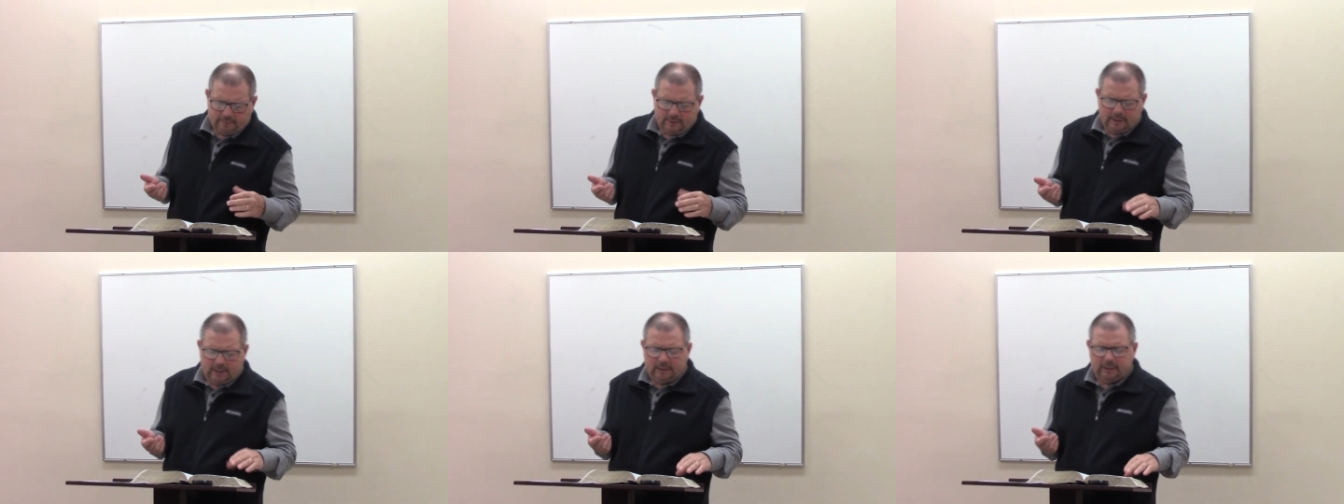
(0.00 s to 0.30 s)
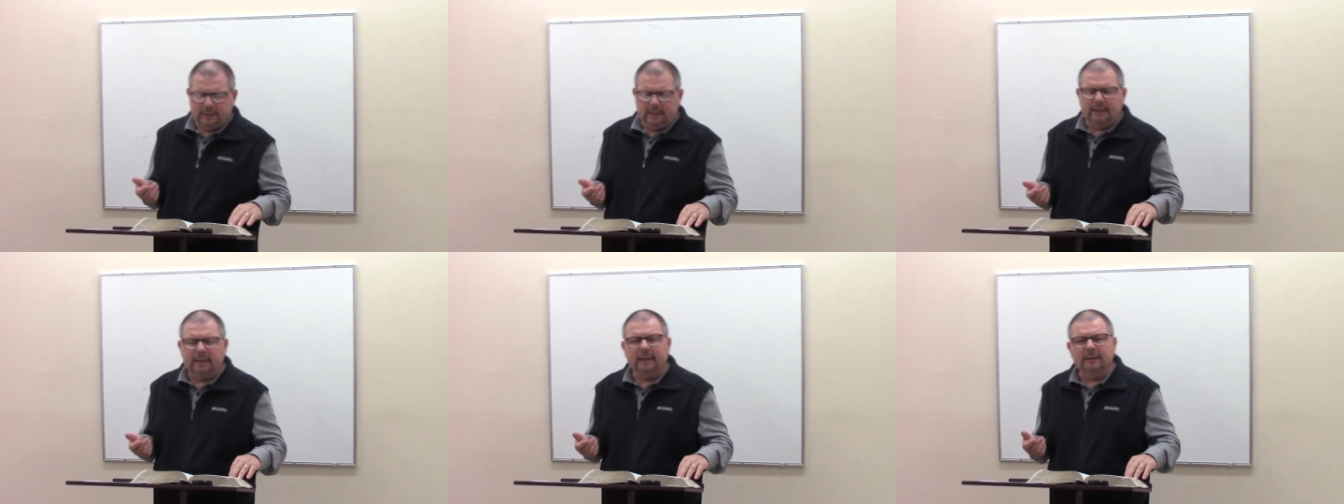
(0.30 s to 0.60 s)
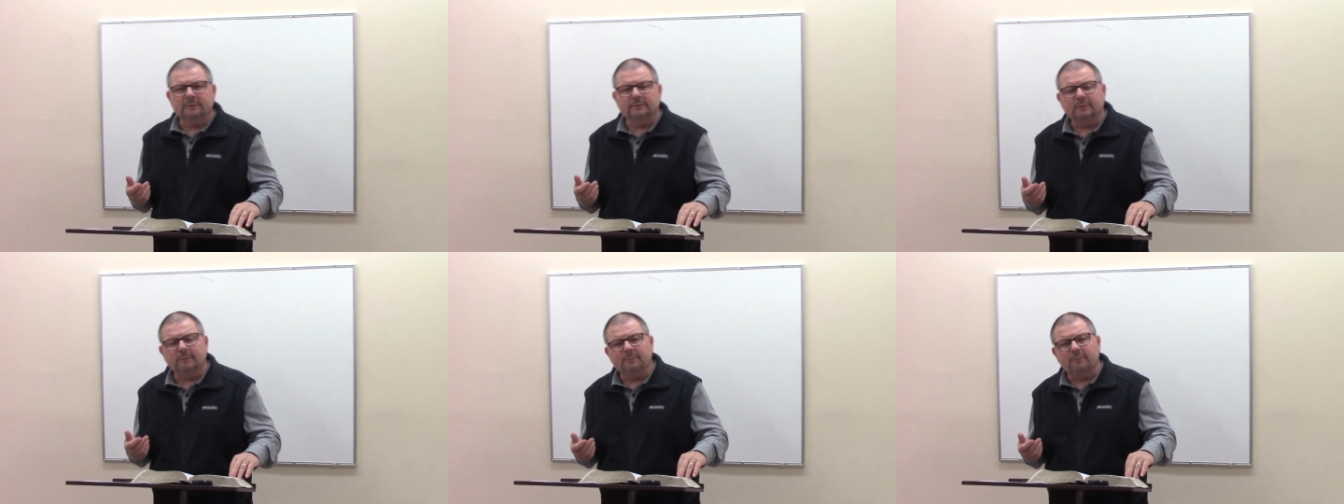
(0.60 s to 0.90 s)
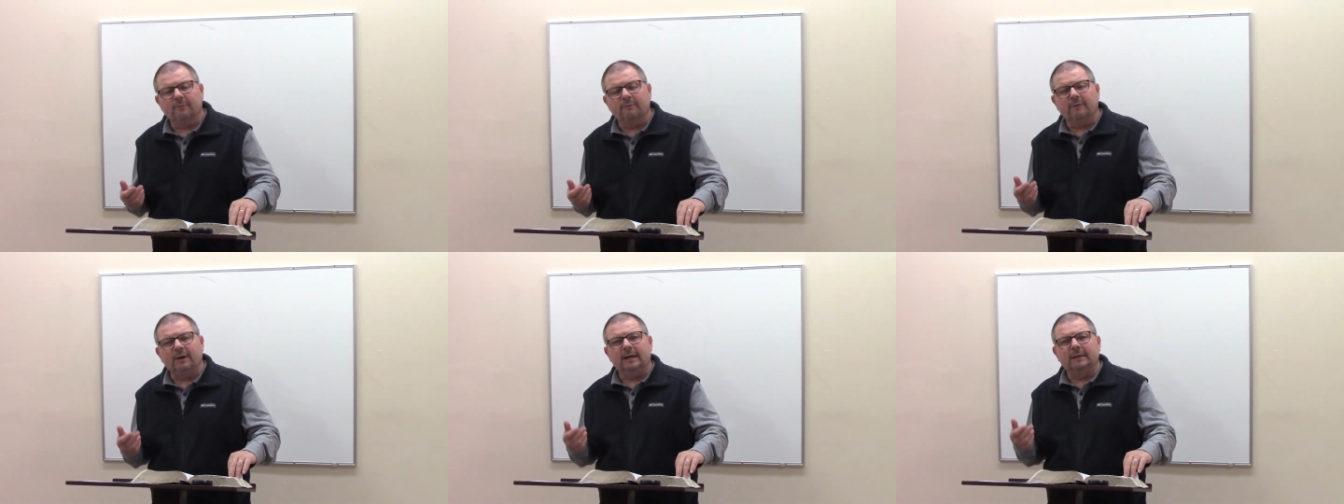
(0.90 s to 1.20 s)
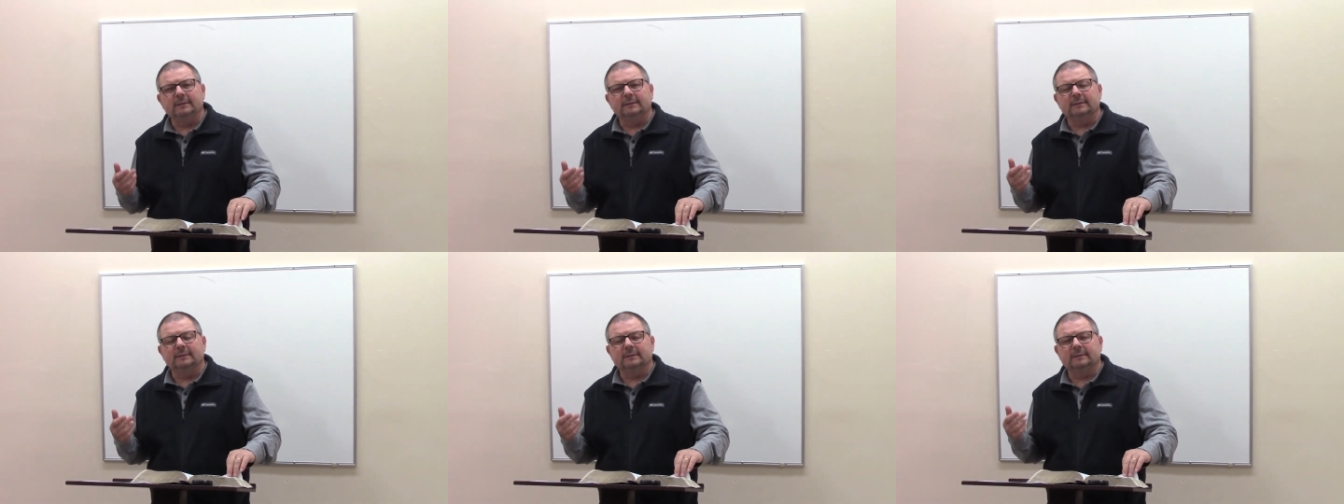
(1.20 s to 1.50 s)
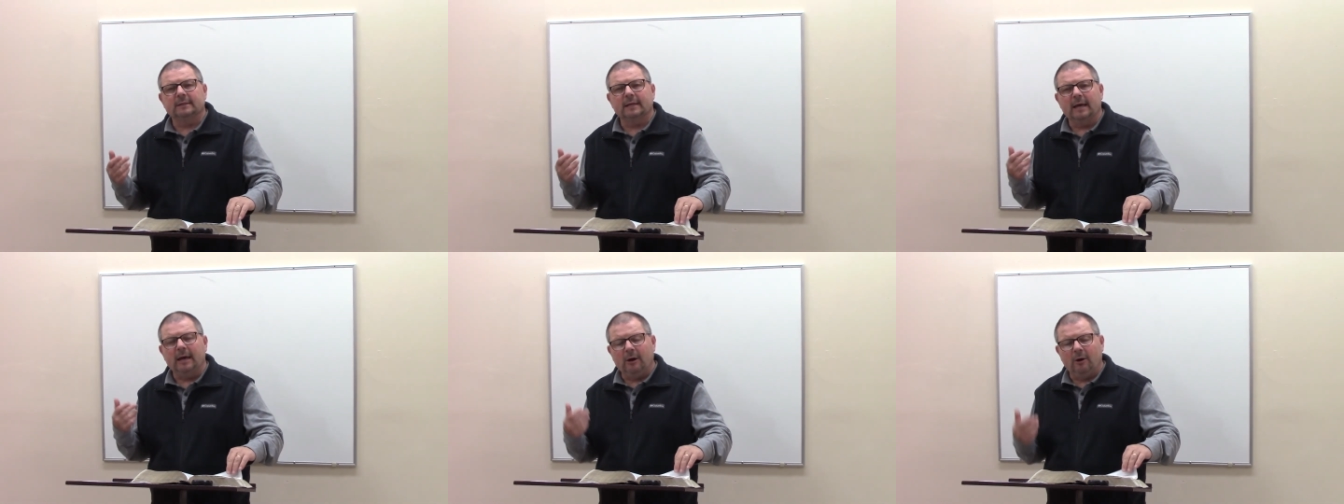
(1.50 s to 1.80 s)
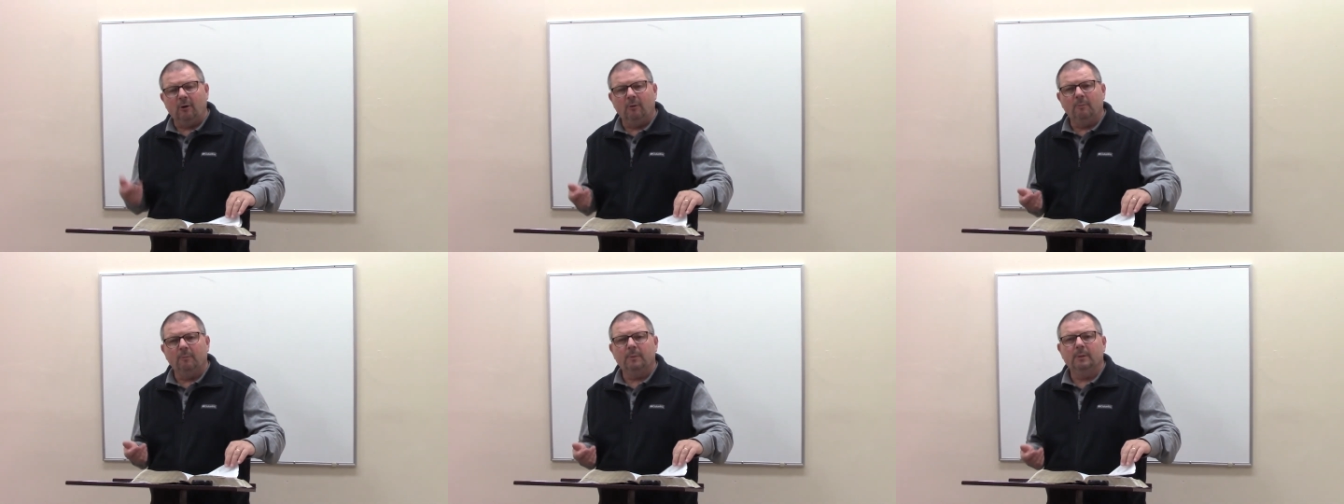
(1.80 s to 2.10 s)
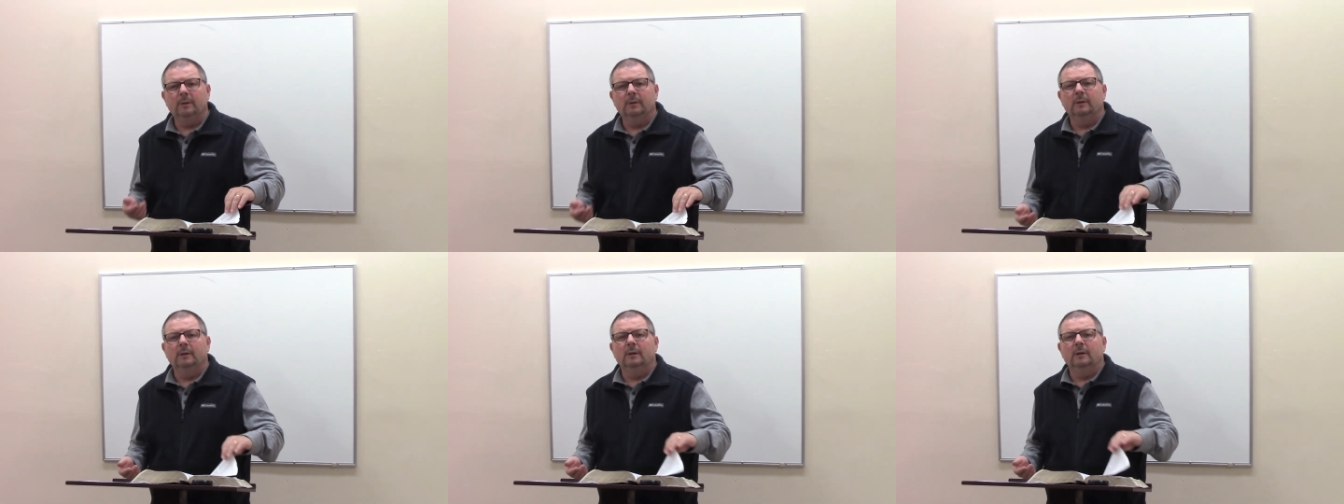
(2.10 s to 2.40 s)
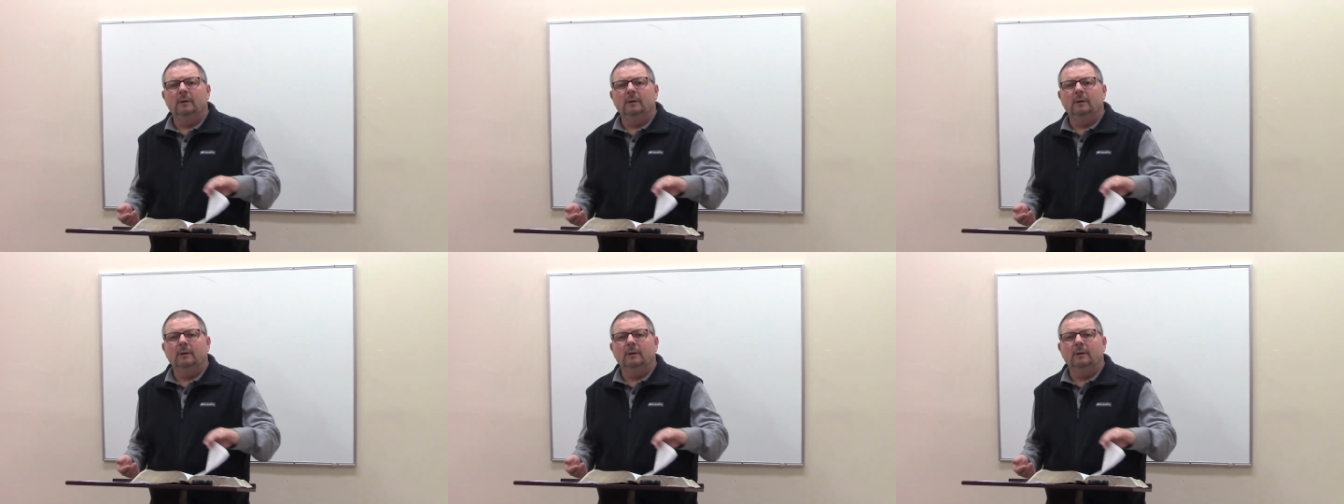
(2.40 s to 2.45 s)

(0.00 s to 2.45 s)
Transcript: Uh, it gives, provides us help,